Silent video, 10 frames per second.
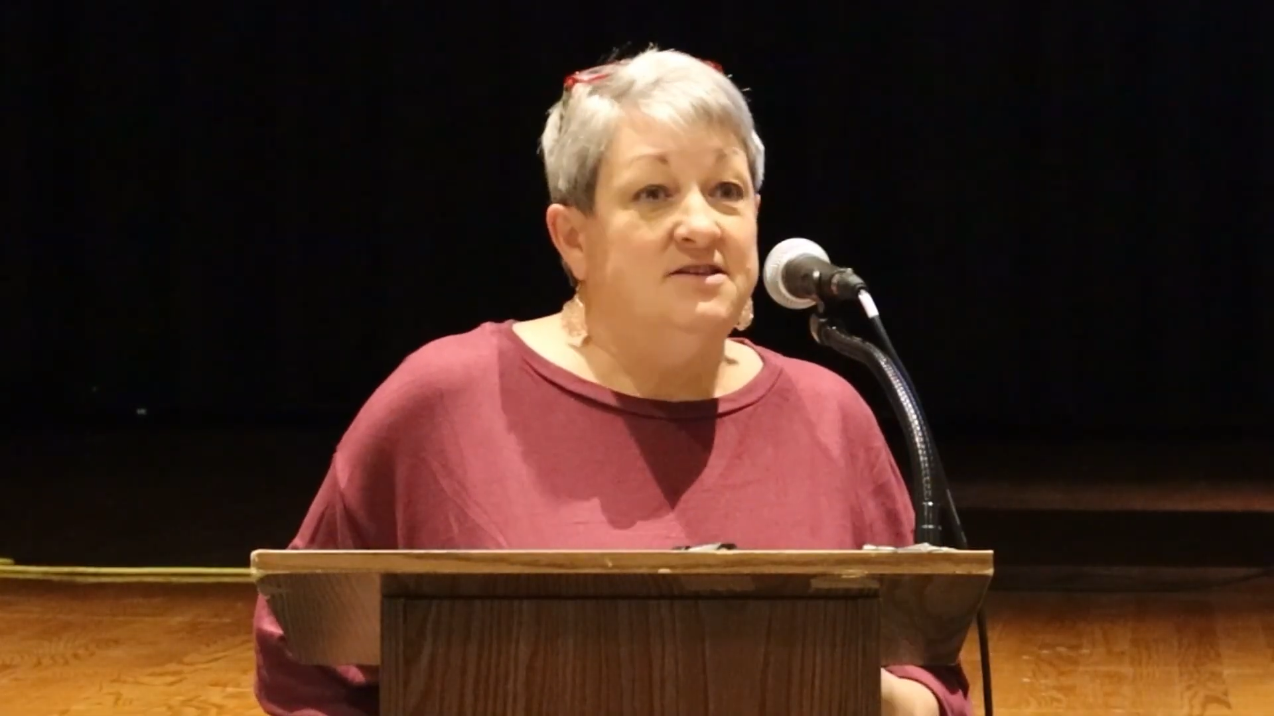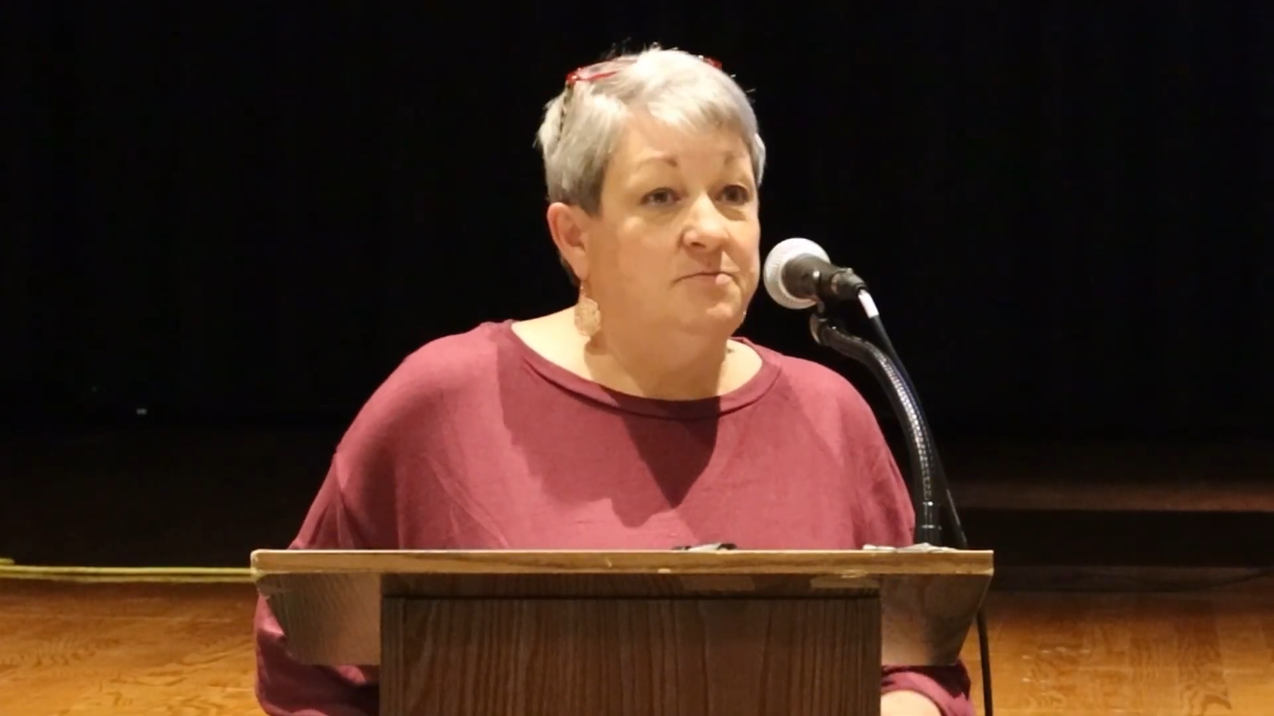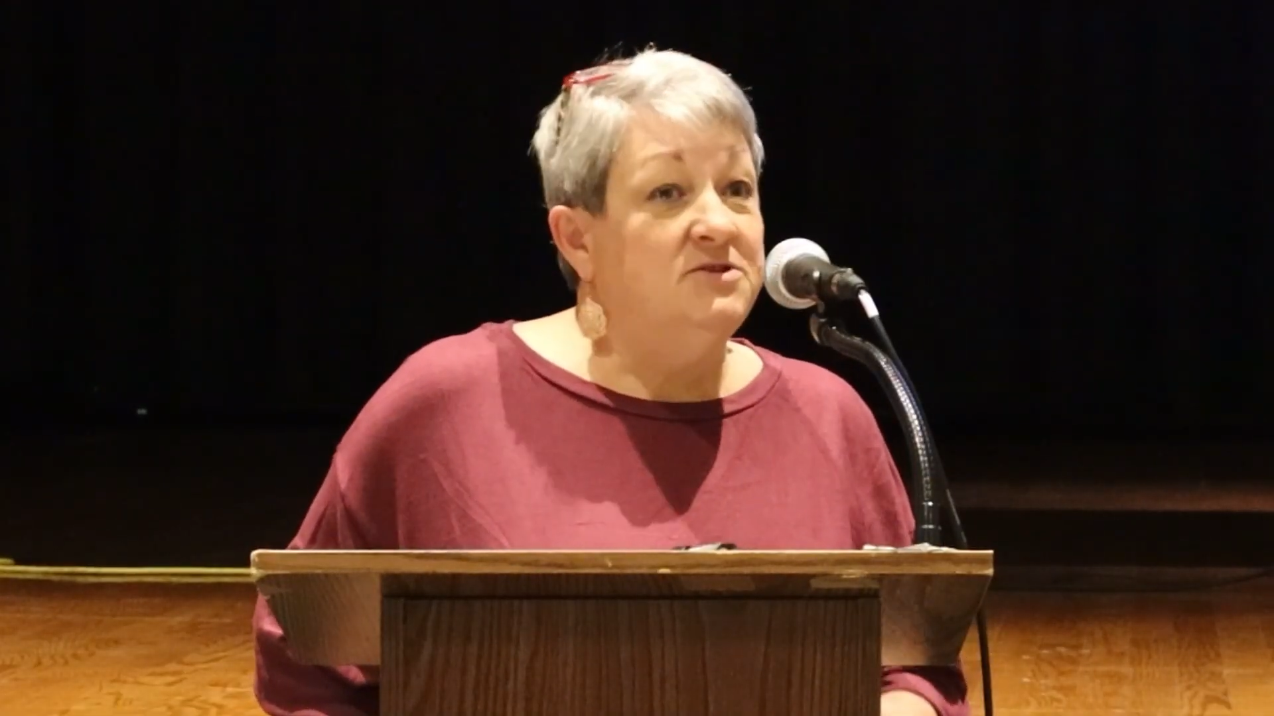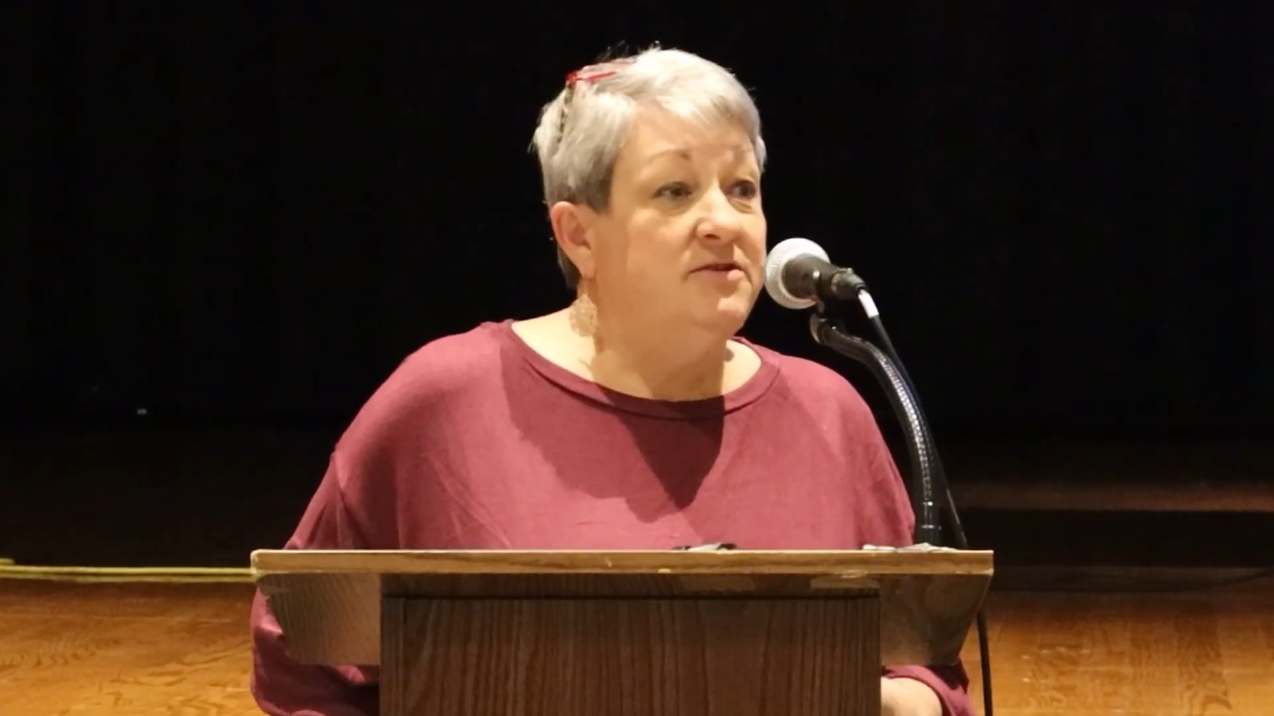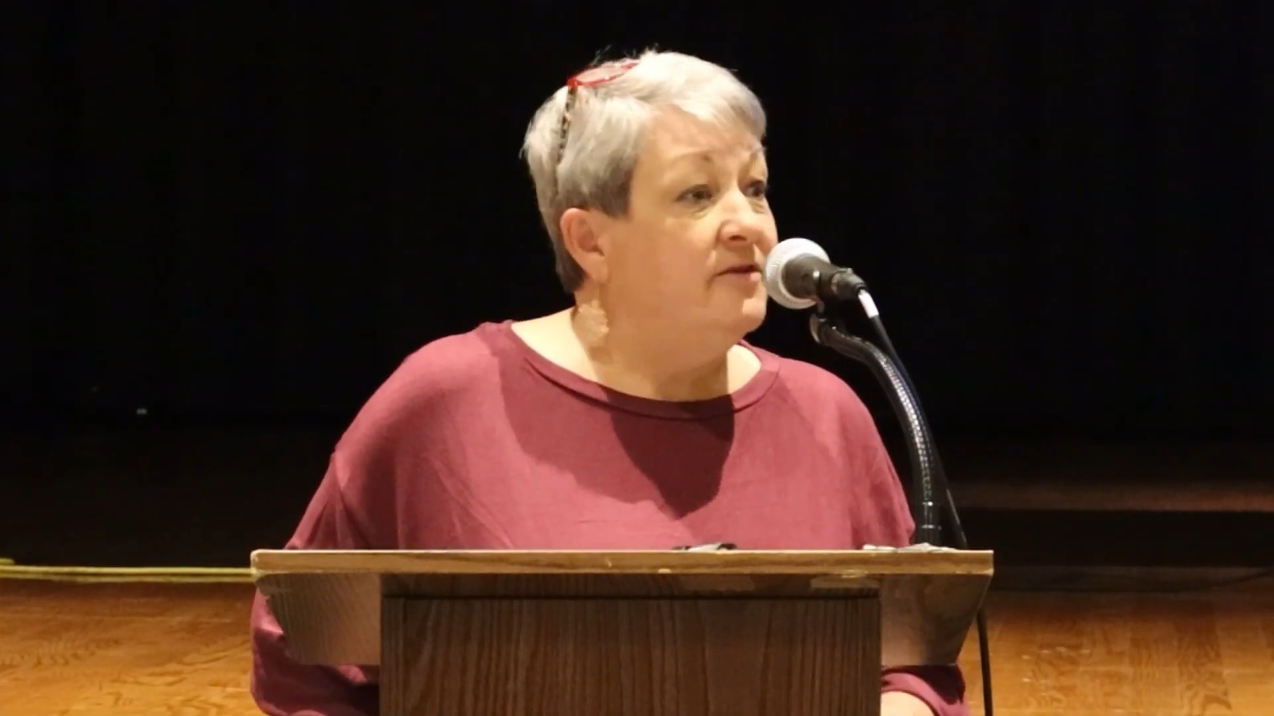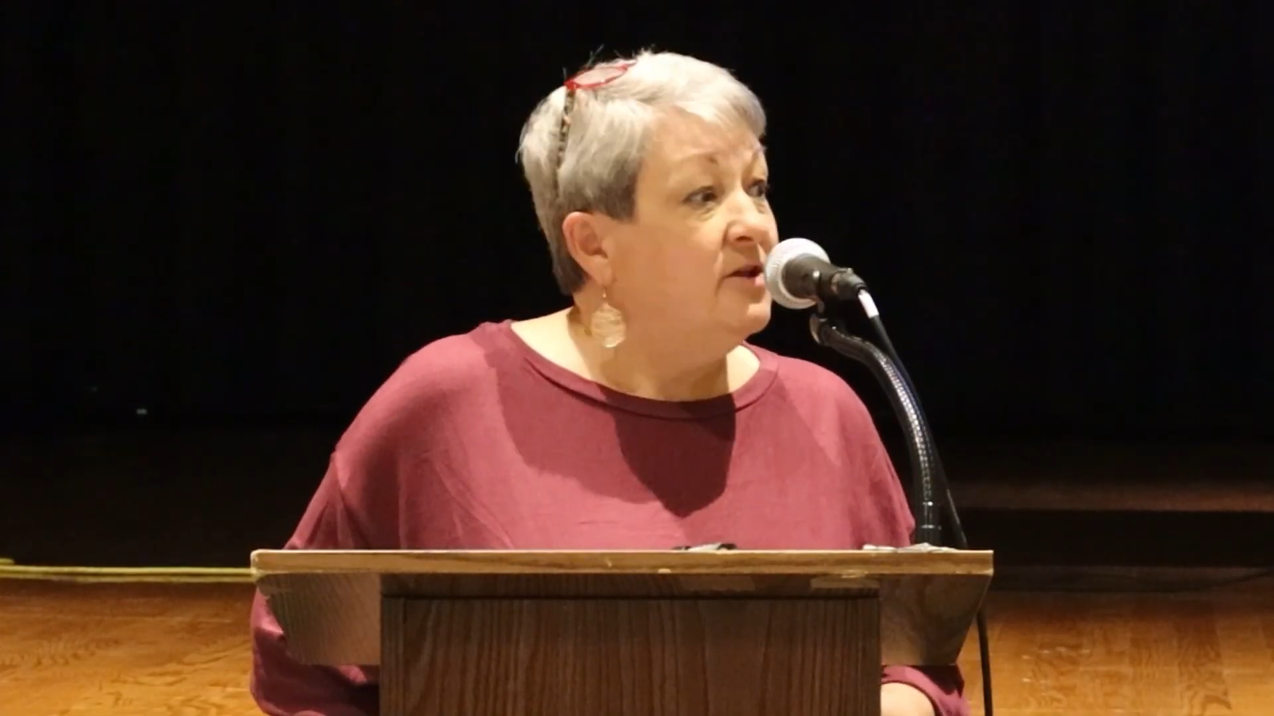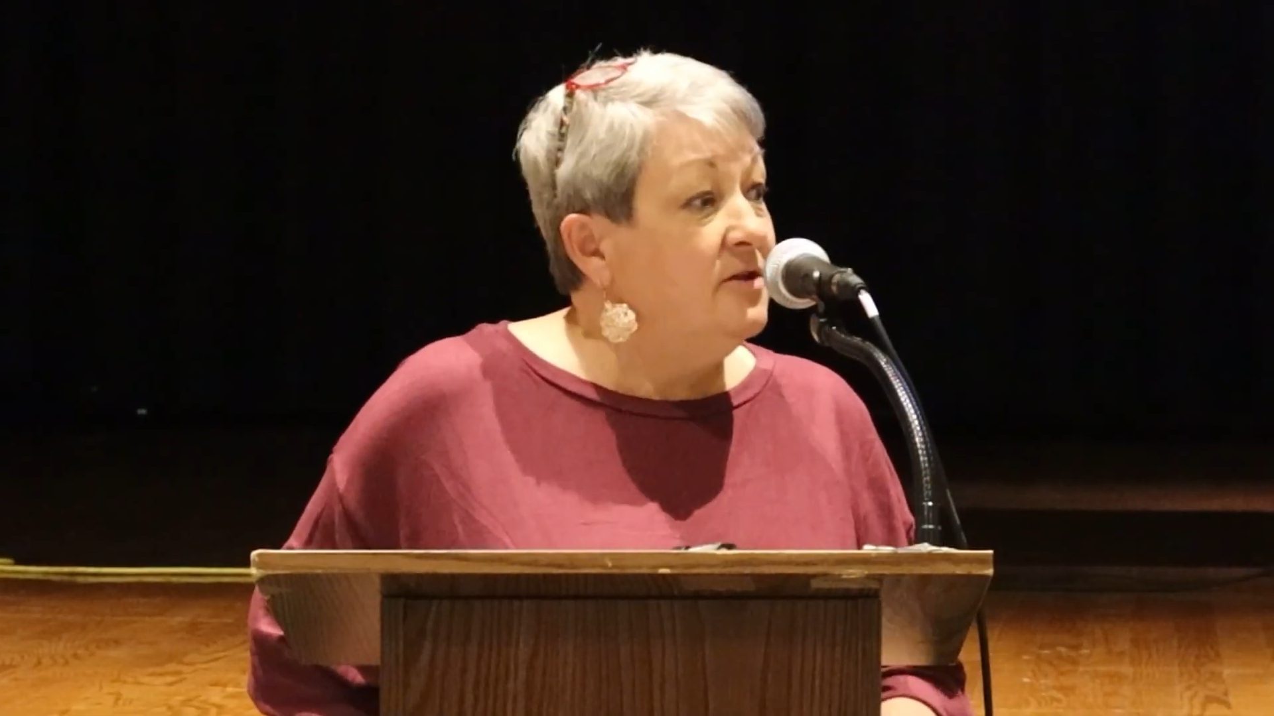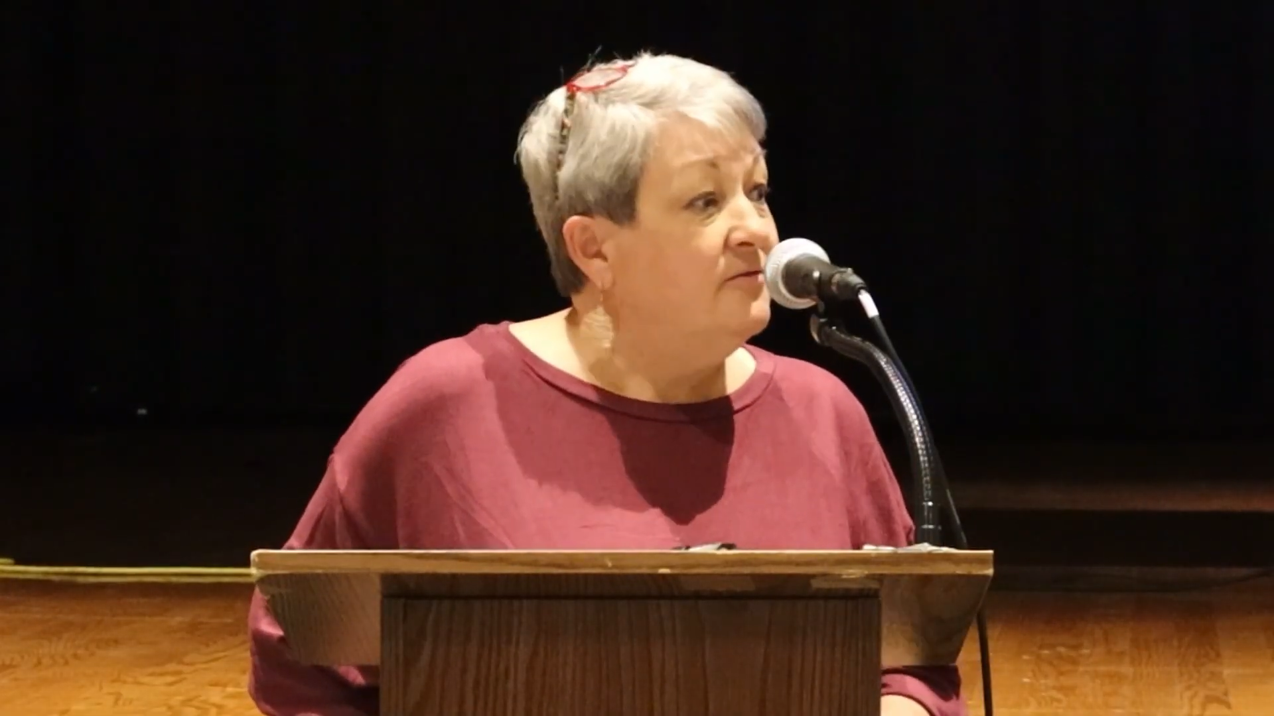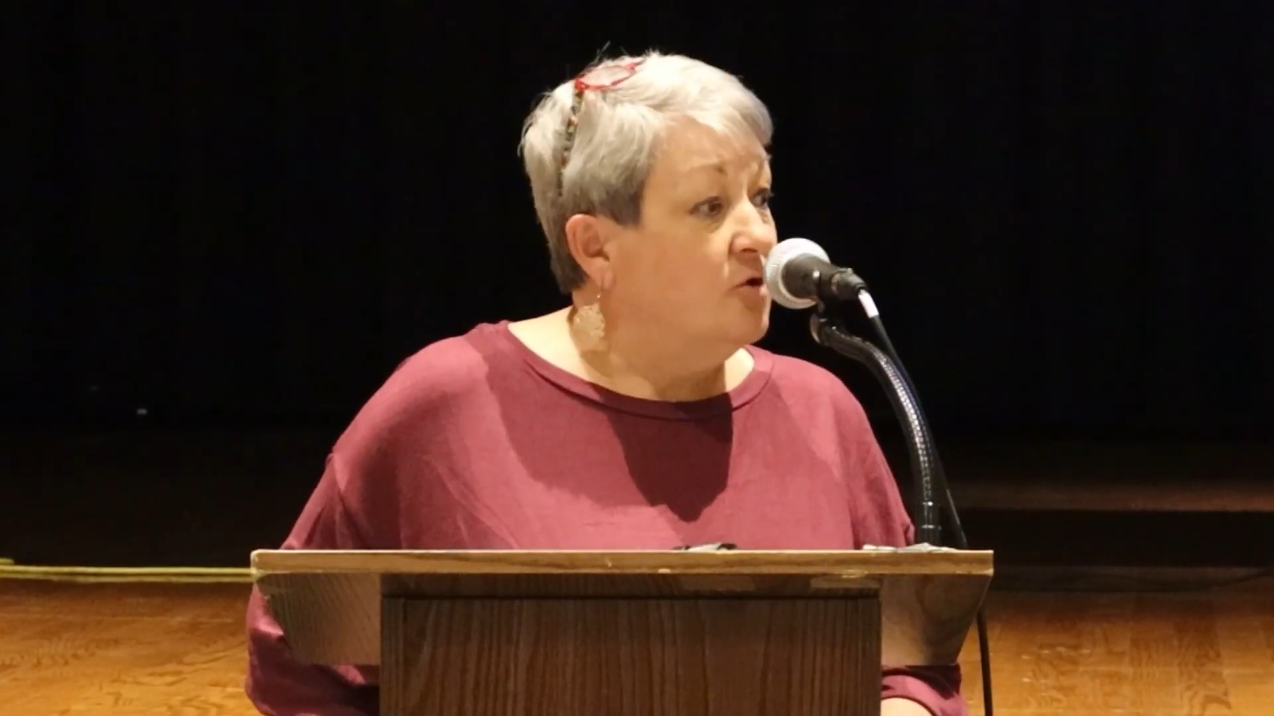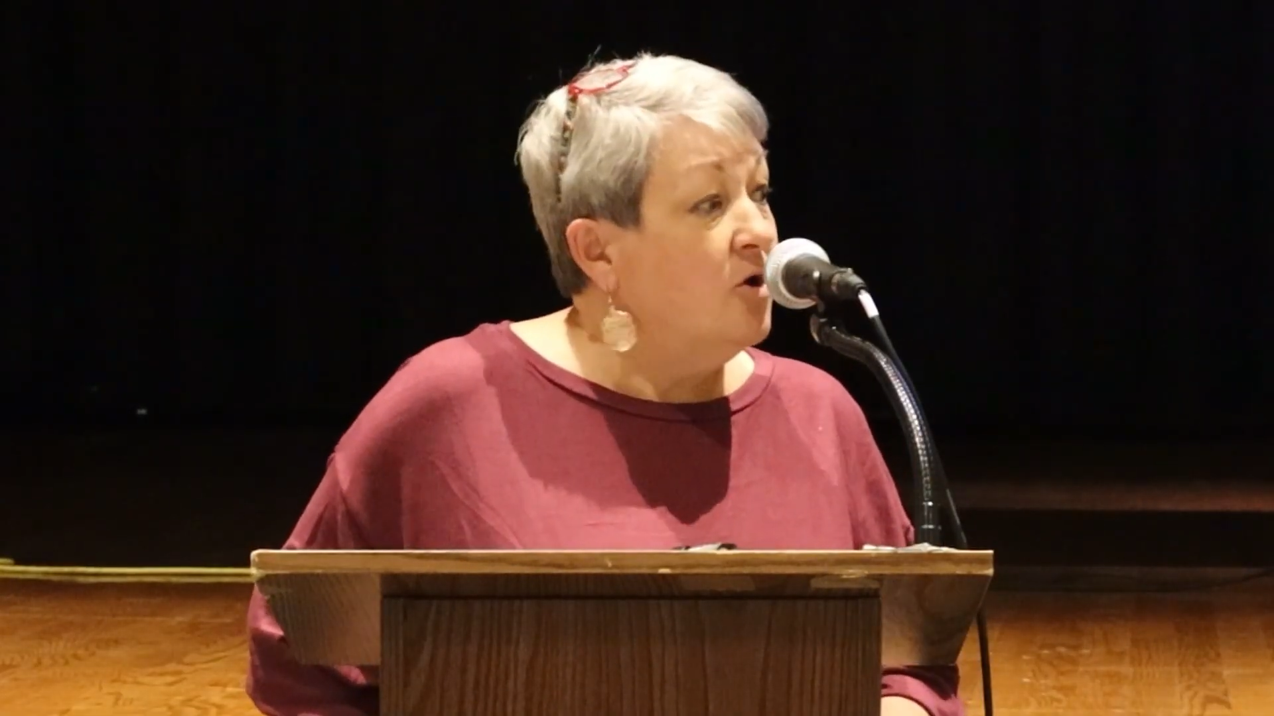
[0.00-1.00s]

specifically for